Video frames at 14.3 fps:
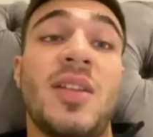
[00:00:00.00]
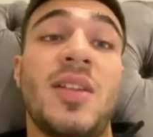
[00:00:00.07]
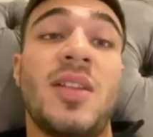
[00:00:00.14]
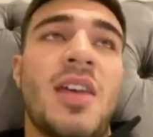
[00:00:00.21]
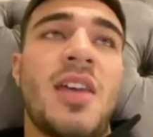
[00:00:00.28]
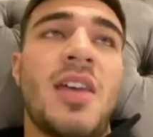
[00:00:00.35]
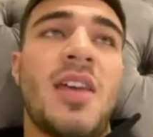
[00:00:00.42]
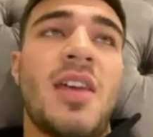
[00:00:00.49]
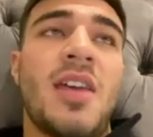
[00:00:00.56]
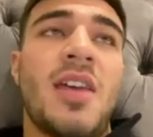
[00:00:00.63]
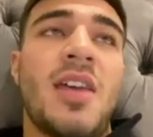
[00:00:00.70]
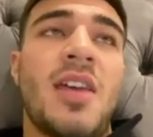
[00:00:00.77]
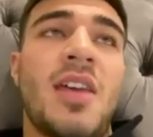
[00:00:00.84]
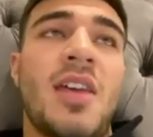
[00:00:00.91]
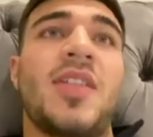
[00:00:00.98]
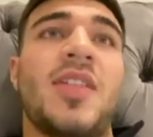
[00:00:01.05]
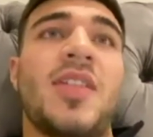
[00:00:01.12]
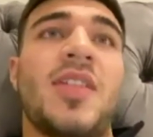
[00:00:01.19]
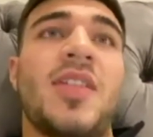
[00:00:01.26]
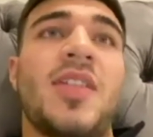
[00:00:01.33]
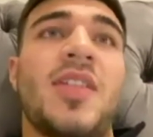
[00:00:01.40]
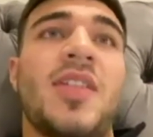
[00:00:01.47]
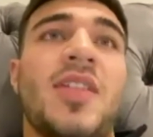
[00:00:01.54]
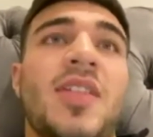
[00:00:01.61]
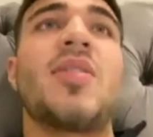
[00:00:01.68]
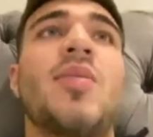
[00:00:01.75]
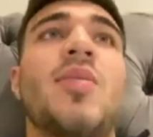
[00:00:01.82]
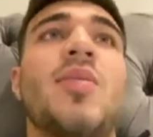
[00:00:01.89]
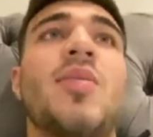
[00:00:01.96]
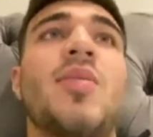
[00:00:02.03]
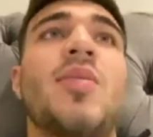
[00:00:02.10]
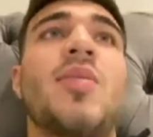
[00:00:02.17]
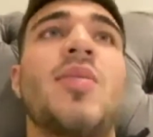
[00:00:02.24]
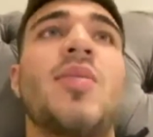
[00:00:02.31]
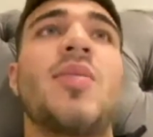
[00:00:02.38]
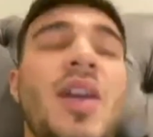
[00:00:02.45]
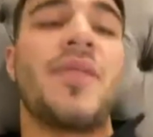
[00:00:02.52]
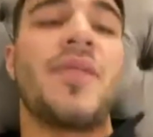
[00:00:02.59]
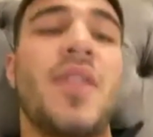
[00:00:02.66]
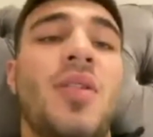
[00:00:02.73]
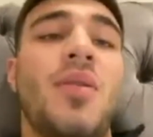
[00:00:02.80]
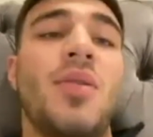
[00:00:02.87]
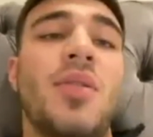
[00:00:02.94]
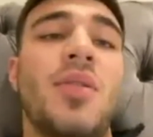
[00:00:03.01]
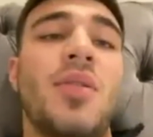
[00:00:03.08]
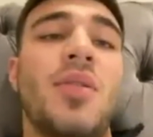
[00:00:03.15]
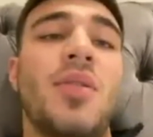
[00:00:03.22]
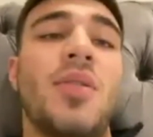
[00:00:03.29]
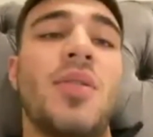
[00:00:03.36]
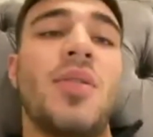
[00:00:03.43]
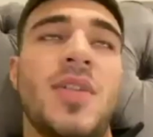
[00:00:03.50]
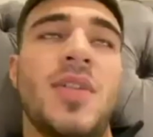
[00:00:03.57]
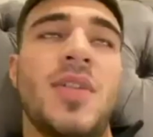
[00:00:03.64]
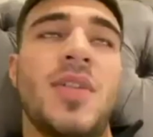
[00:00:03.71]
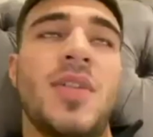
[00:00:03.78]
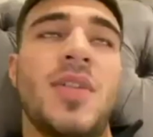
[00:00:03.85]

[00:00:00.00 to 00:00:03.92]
year after year after year, I found a way to get forward in the game.